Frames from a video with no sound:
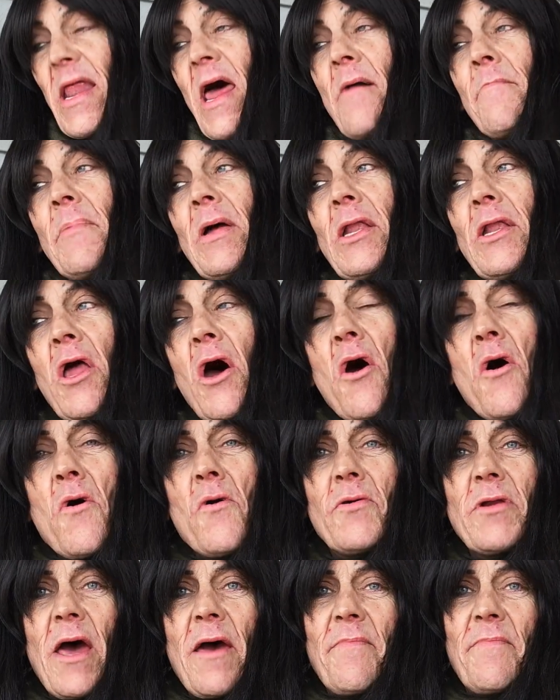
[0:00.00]
I'm
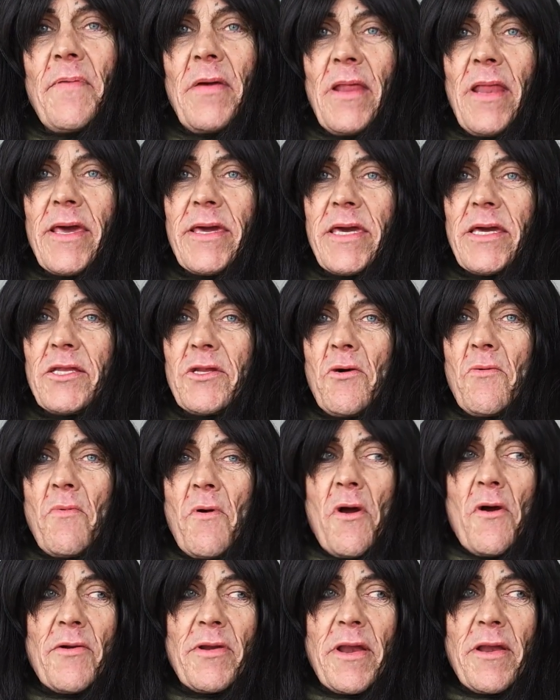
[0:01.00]
alone. I feel like in the
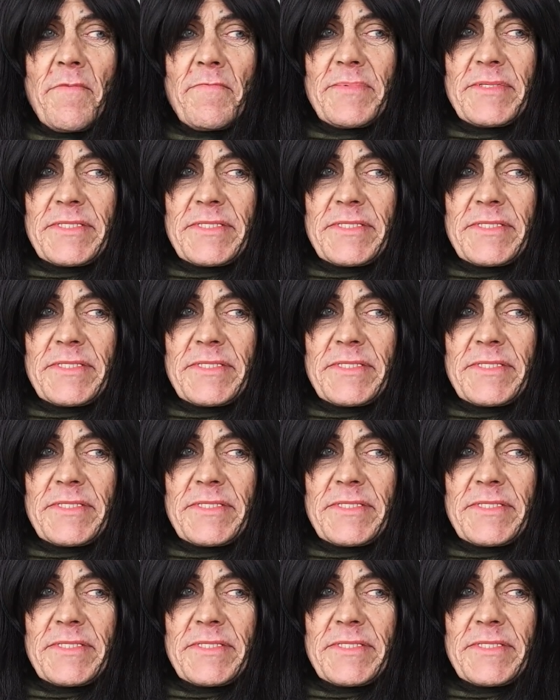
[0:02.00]
world and I'm